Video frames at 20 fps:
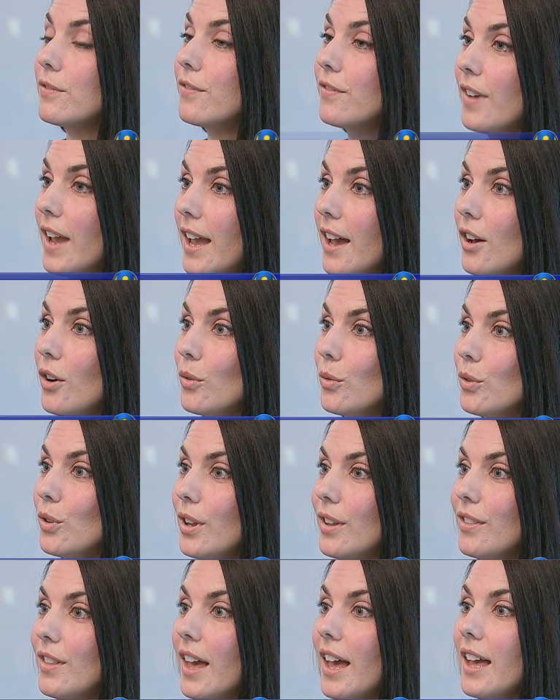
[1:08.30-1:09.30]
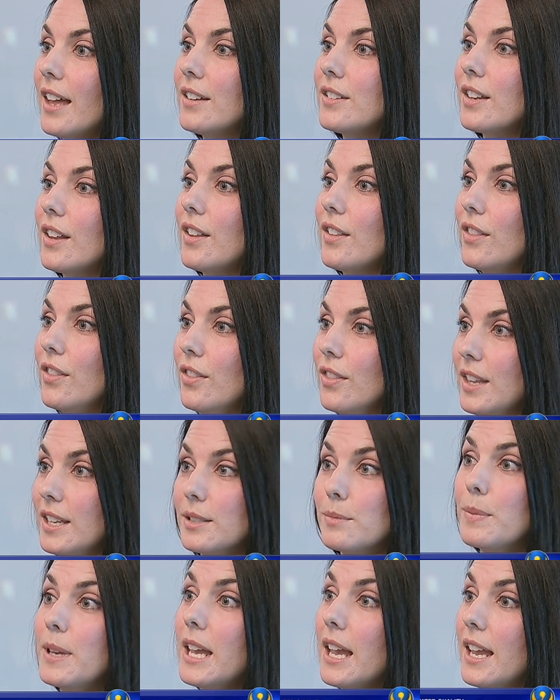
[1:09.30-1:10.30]
found that
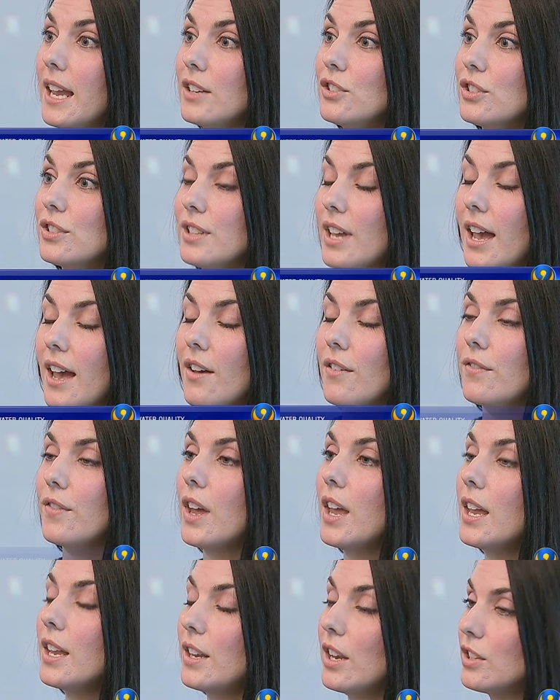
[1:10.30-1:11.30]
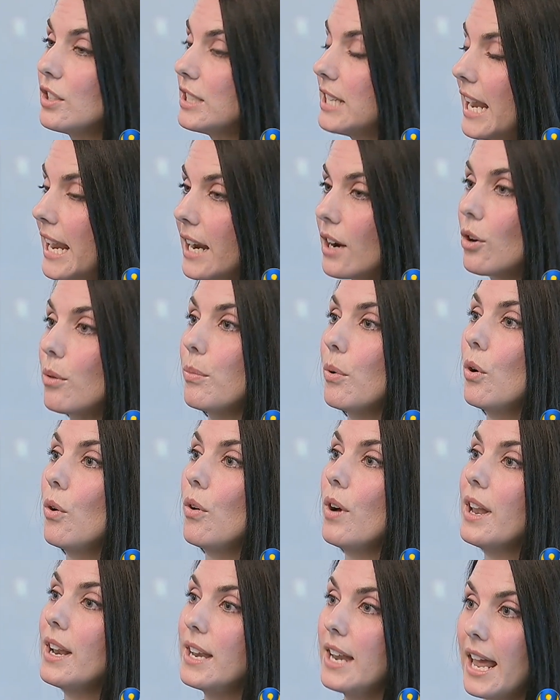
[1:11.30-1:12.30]
these PAHs have
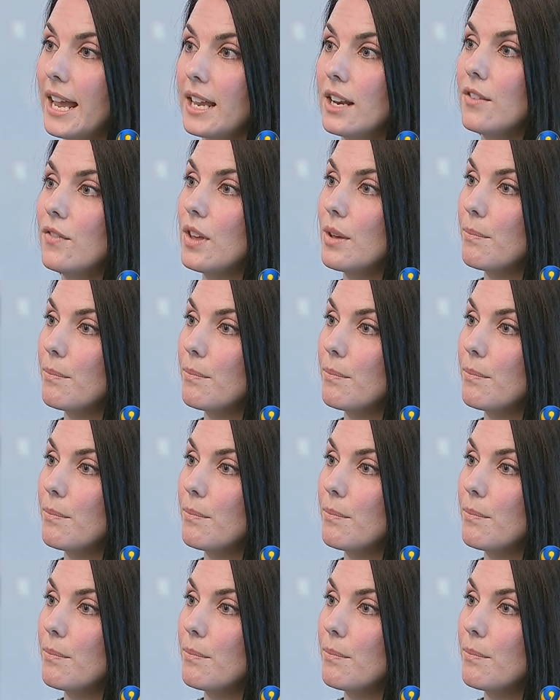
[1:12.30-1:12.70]
terrible negative